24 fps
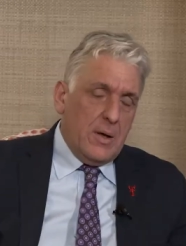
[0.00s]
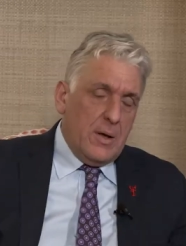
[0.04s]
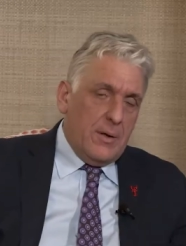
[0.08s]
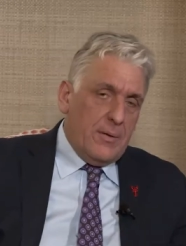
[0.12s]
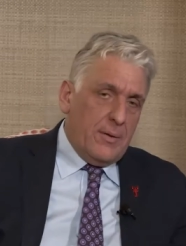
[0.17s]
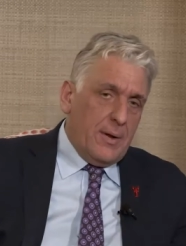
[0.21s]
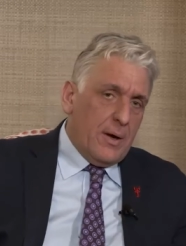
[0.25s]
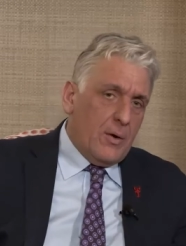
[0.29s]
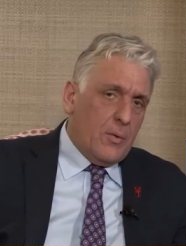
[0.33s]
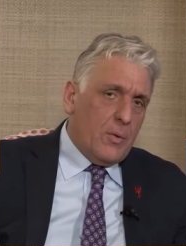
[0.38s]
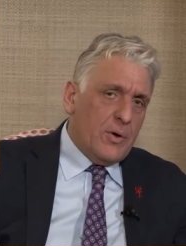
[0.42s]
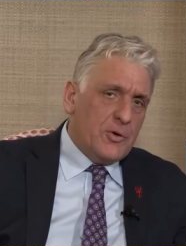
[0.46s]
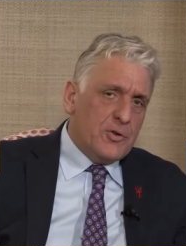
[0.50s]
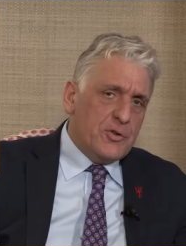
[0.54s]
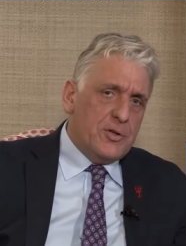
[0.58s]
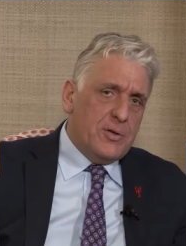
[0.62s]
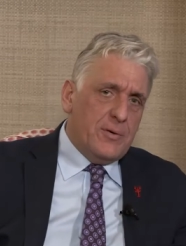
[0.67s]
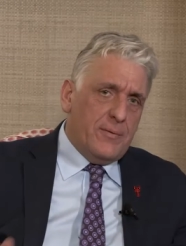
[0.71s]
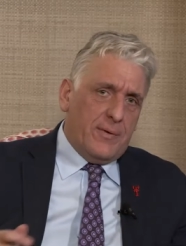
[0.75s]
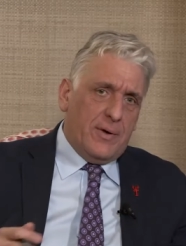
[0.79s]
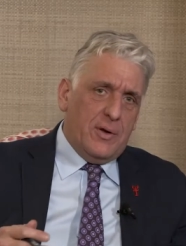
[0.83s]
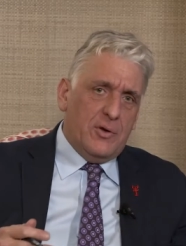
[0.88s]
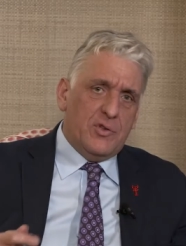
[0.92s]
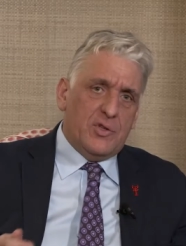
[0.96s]
That
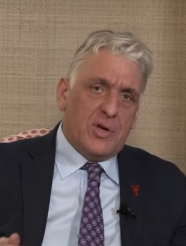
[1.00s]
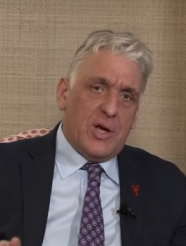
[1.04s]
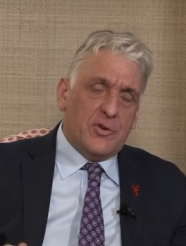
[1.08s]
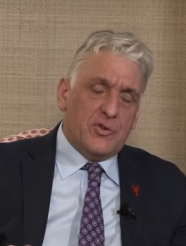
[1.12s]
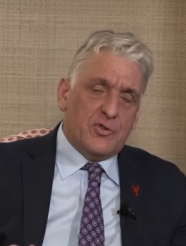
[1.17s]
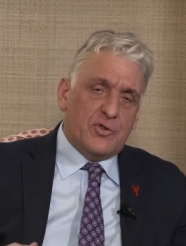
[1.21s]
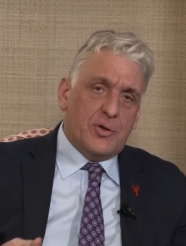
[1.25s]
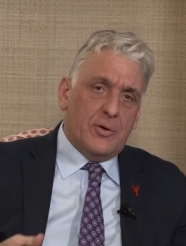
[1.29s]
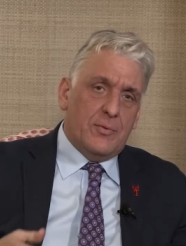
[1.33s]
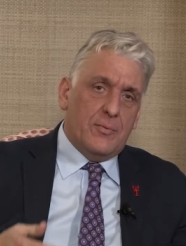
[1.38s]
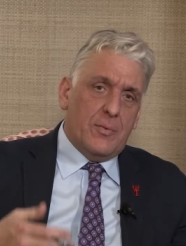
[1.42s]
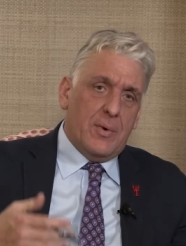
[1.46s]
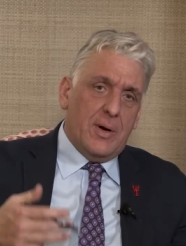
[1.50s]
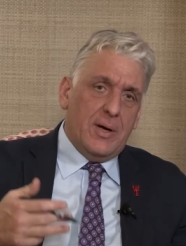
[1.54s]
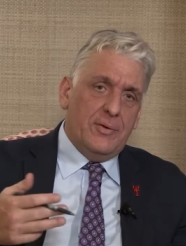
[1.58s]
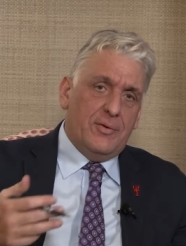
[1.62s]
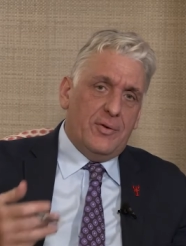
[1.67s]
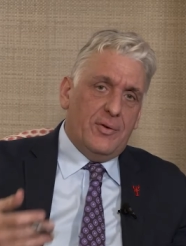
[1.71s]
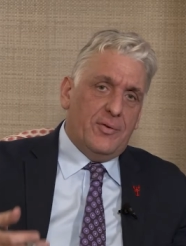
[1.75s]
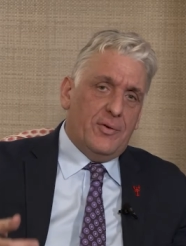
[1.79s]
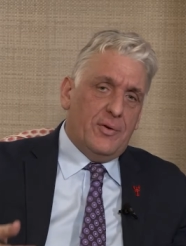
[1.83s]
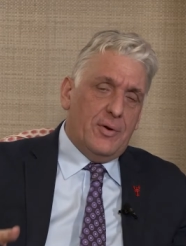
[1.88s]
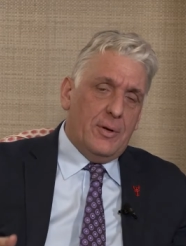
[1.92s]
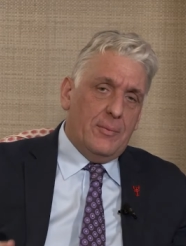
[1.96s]
question of congestion
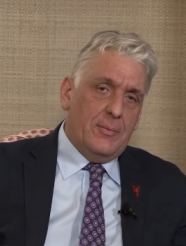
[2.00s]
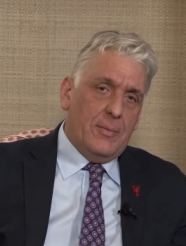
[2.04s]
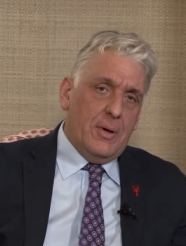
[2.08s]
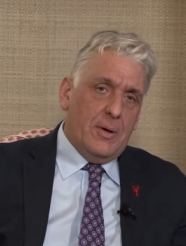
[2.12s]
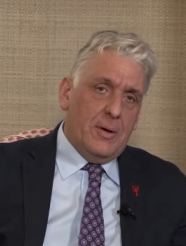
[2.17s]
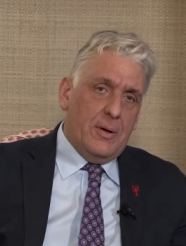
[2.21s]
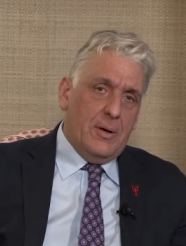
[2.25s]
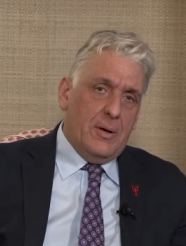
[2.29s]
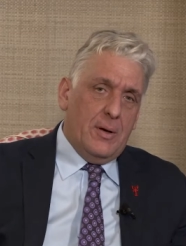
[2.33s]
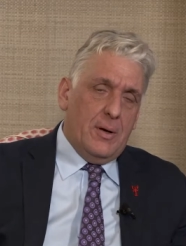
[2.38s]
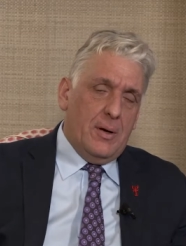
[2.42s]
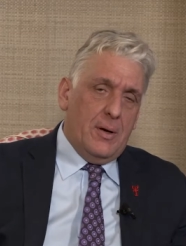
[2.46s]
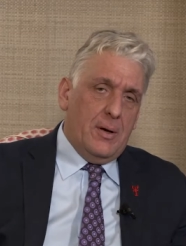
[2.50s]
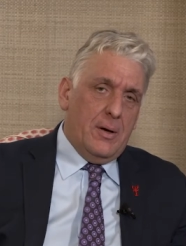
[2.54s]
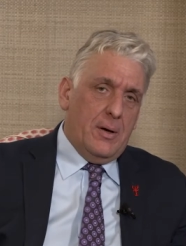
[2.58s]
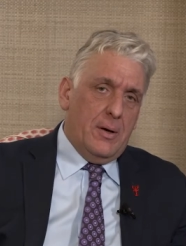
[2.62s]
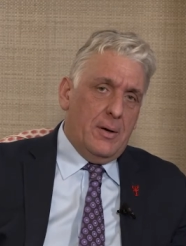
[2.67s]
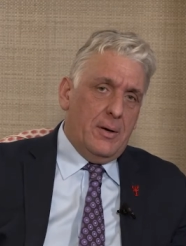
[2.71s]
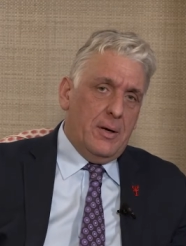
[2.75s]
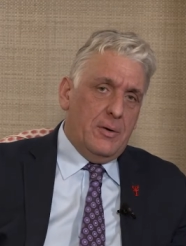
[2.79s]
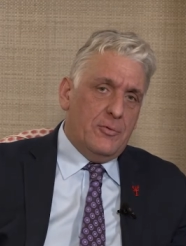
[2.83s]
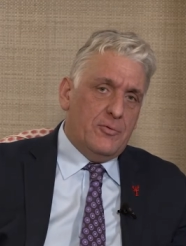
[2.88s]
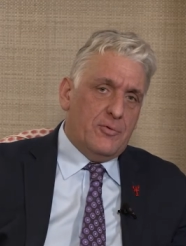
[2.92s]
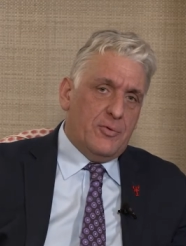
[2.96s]
raises an, uh,
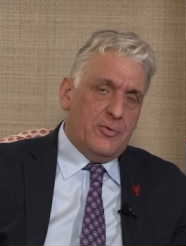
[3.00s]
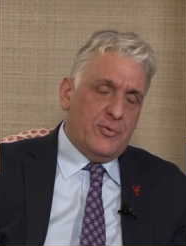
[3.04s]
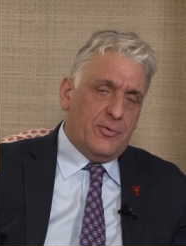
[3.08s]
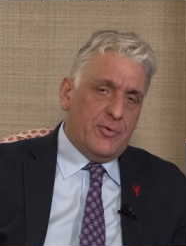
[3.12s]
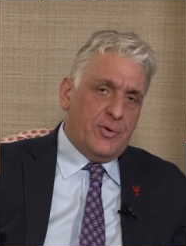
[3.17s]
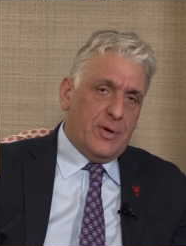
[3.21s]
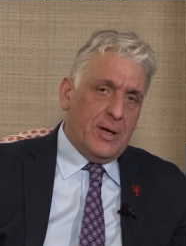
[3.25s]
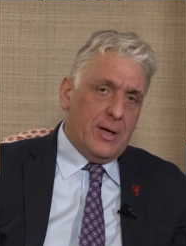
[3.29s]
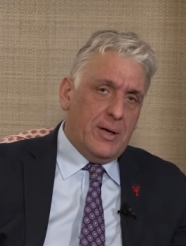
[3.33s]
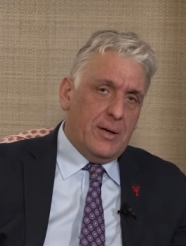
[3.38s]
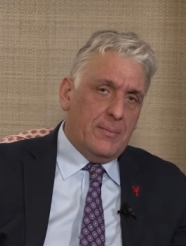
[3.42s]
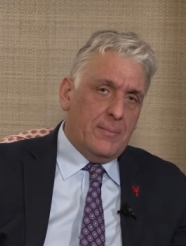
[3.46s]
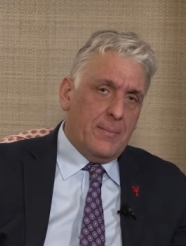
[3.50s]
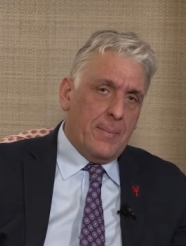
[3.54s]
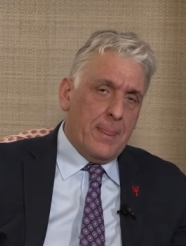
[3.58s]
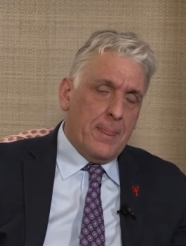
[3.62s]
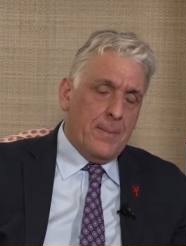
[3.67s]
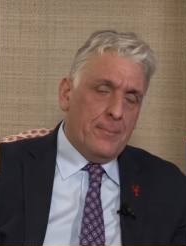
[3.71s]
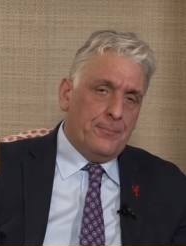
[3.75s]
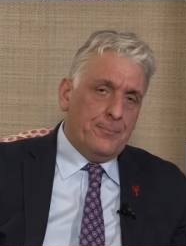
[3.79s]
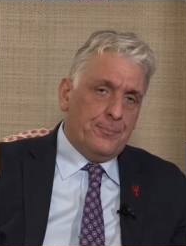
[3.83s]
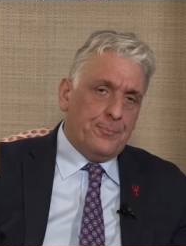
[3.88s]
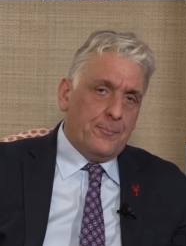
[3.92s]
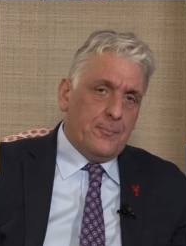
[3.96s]
an interesting
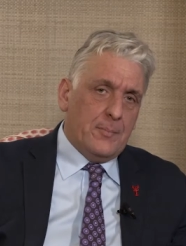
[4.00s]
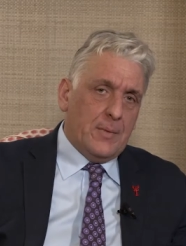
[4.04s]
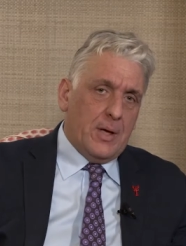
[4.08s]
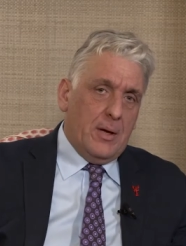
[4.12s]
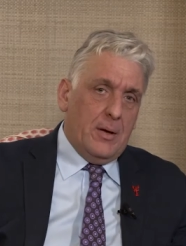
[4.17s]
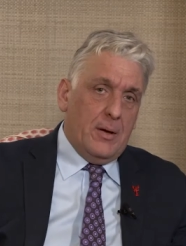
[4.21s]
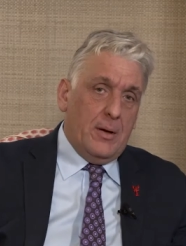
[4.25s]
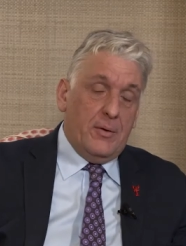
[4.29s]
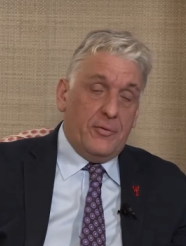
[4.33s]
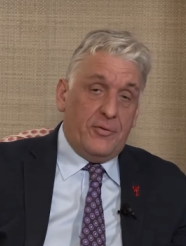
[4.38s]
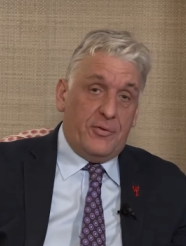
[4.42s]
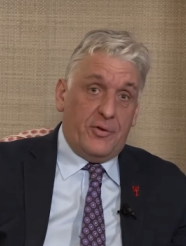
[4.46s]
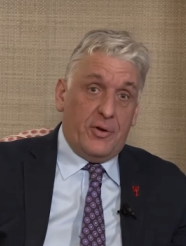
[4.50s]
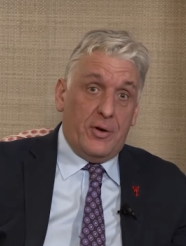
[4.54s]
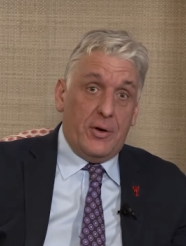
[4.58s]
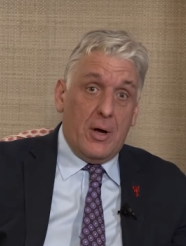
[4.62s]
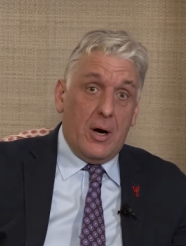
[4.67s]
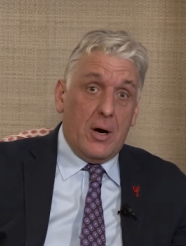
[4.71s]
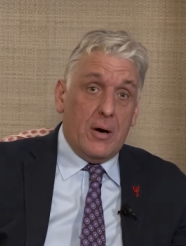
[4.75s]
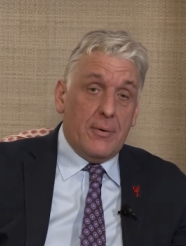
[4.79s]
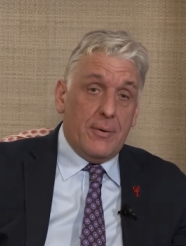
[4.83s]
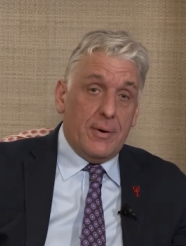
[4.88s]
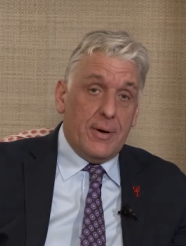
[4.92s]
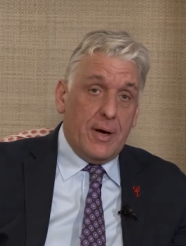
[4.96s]
uh,
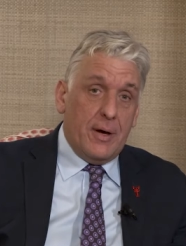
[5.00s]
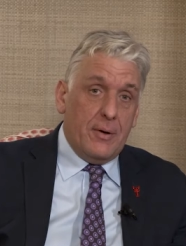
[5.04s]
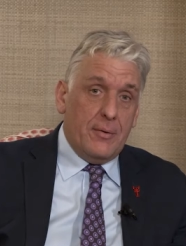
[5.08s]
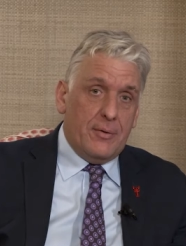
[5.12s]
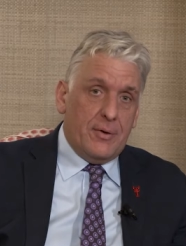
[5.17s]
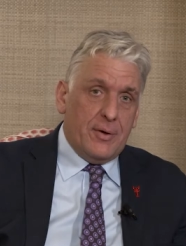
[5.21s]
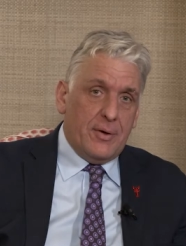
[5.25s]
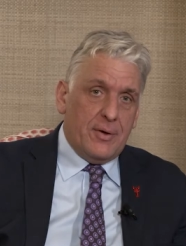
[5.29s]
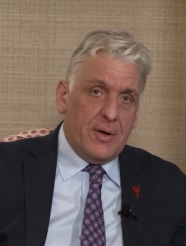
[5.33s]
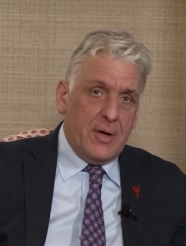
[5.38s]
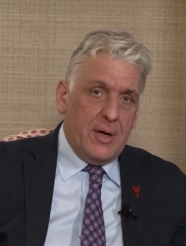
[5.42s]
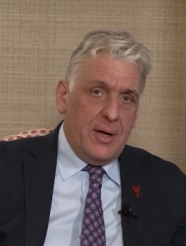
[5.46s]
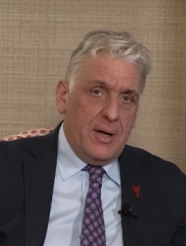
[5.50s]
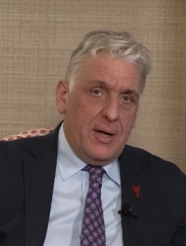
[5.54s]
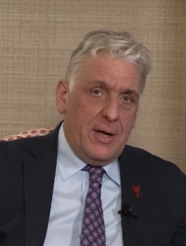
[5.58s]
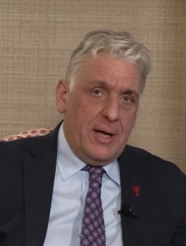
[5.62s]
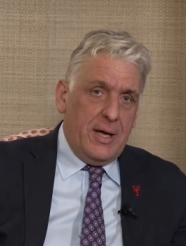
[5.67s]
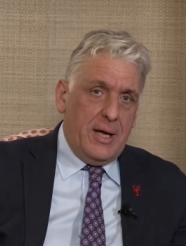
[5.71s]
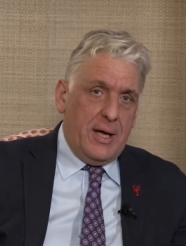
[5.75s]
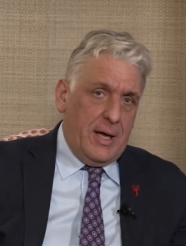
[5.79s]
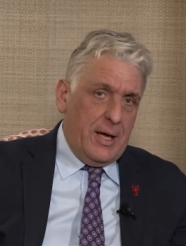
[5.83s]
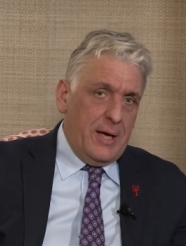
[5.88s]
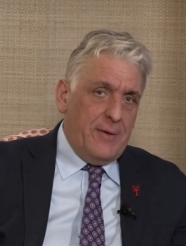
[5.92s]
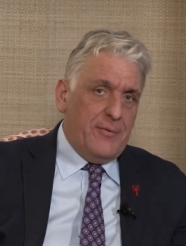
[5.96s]
scenario that,
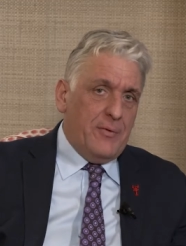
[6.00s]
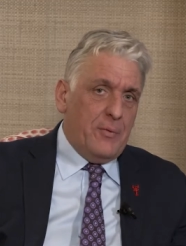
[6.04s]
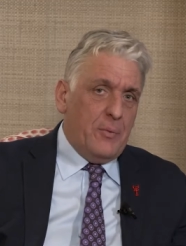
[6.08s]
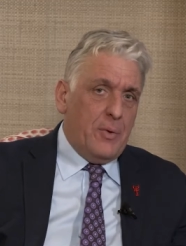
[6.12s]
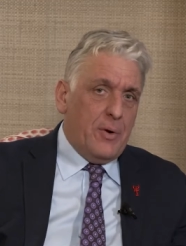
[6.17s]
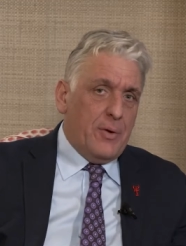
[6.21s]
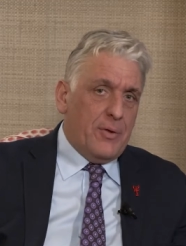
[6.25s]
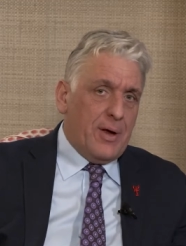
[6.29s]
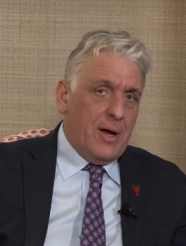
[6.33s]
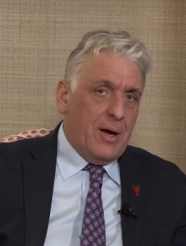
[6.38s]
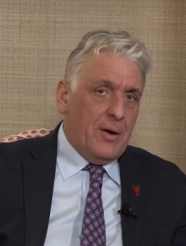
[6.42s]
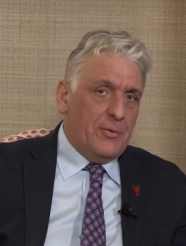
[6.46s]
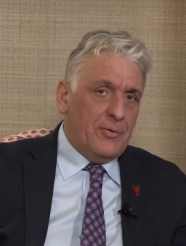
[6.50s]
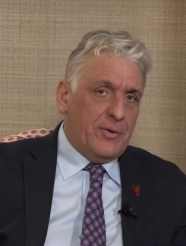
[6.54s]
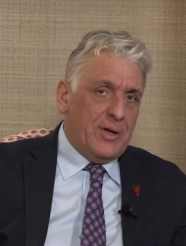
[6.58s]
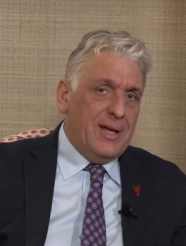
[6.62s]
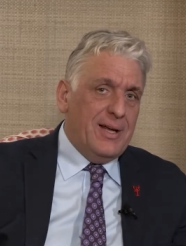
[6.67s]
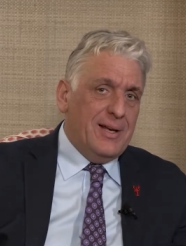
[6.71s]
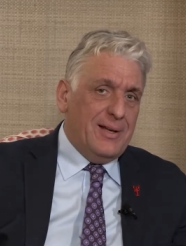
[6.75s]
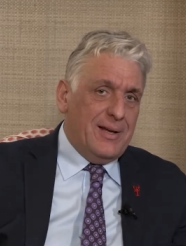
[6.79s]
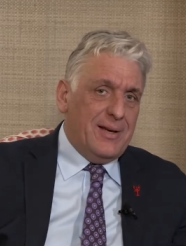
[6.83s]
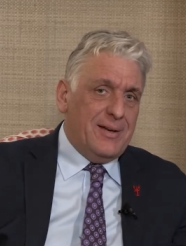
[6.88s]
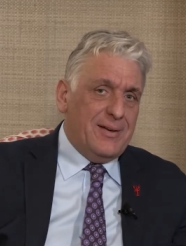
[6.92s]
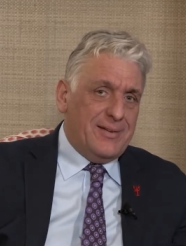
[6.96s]
e even without
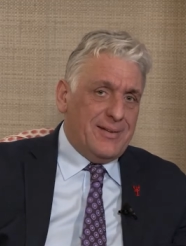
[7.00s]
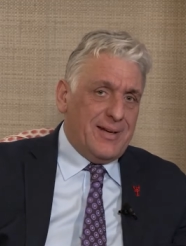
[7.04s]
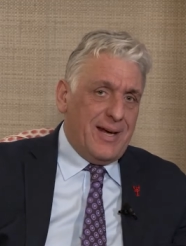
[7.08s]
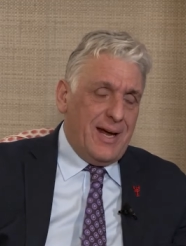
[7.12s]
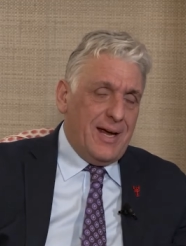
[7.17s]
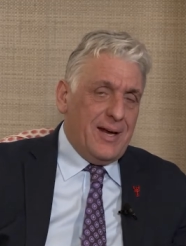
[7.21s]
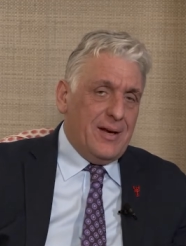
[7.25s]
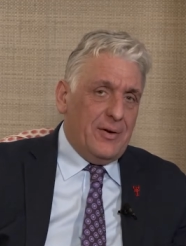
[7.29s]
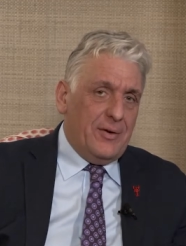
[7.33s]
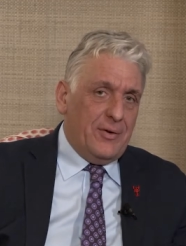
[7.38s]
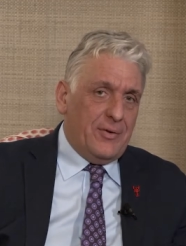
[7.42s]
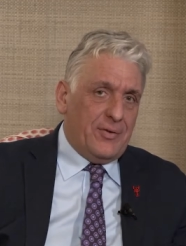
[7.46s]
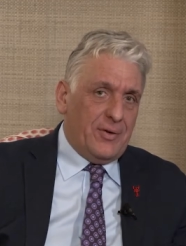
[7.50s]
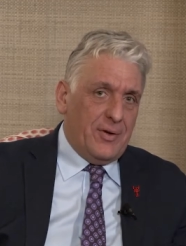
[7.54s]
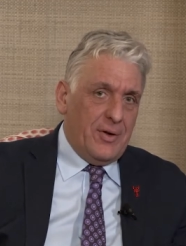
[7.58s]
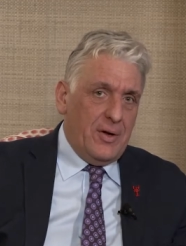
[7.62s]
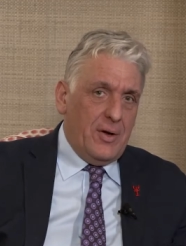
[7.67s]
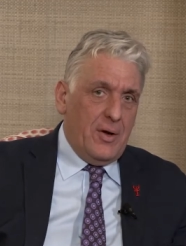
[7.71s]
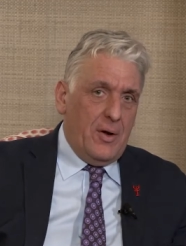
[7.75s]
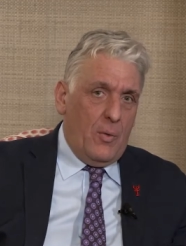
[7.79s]
ill intent,